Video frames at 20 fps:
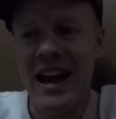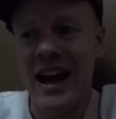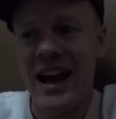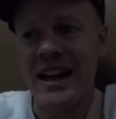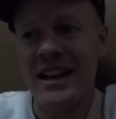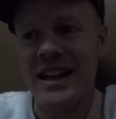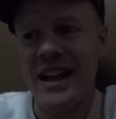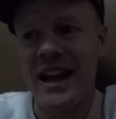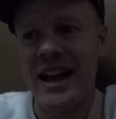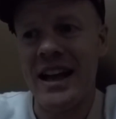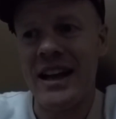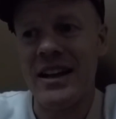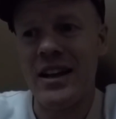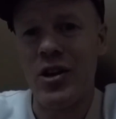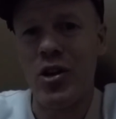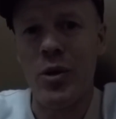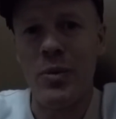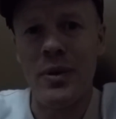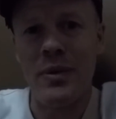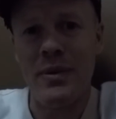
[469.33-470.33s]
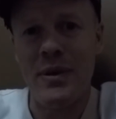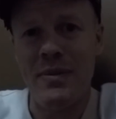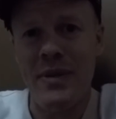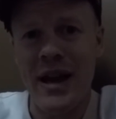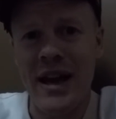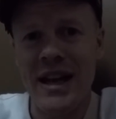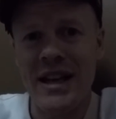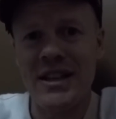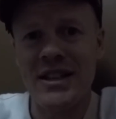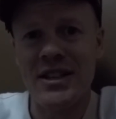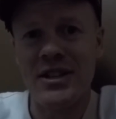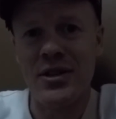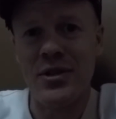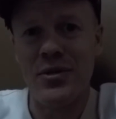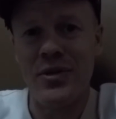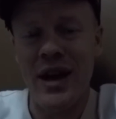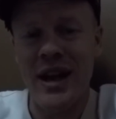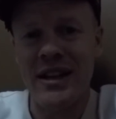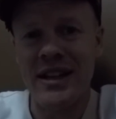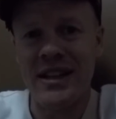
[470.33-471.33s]
And then a couple of my mates
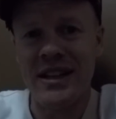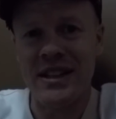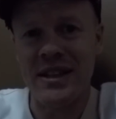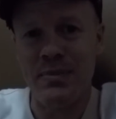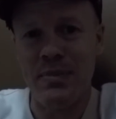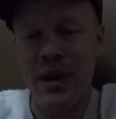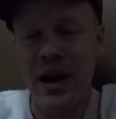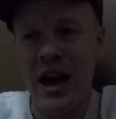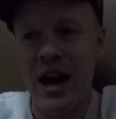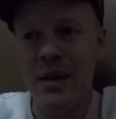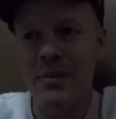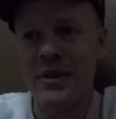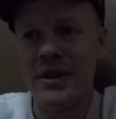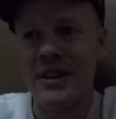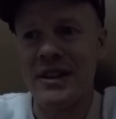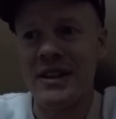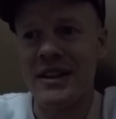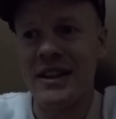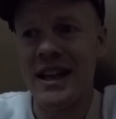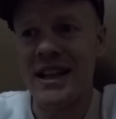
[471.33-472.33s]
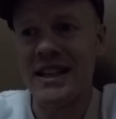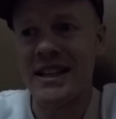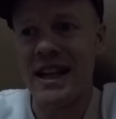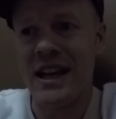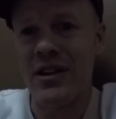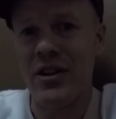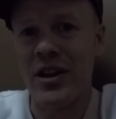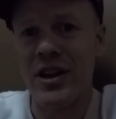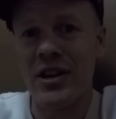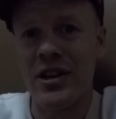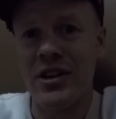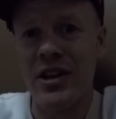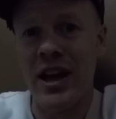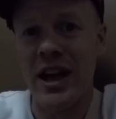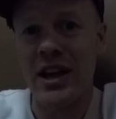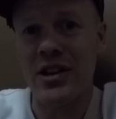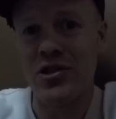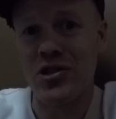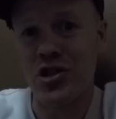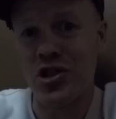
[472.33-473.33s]
who rented this apartment, they said I could
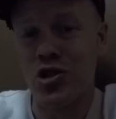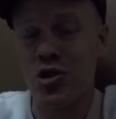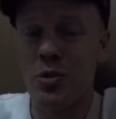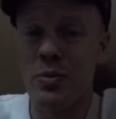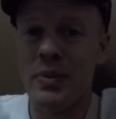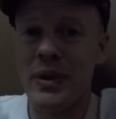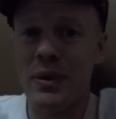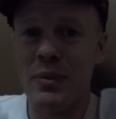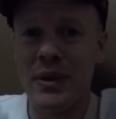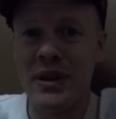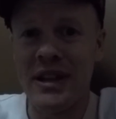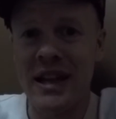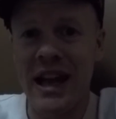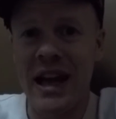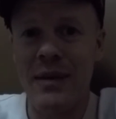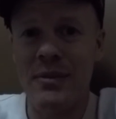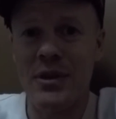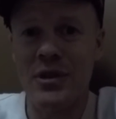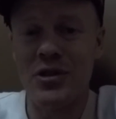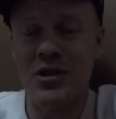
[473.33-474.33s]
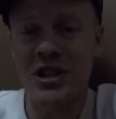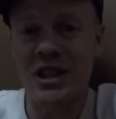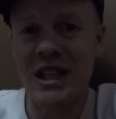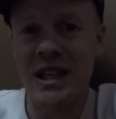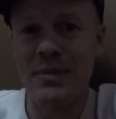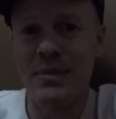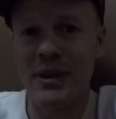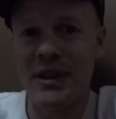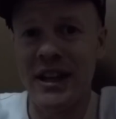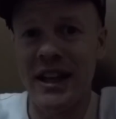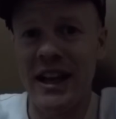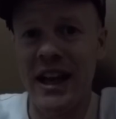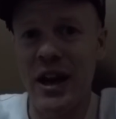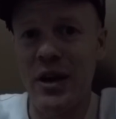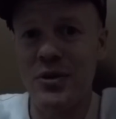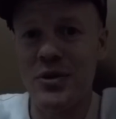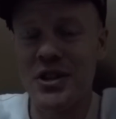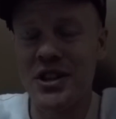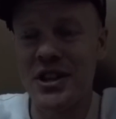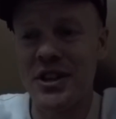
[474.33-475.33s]
just jump in with them and just sleep on the
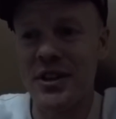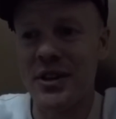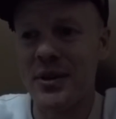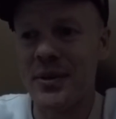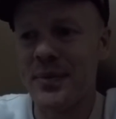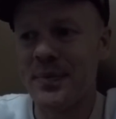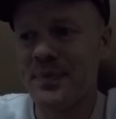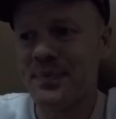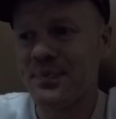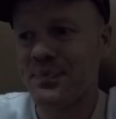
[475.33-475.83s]
couch, you know.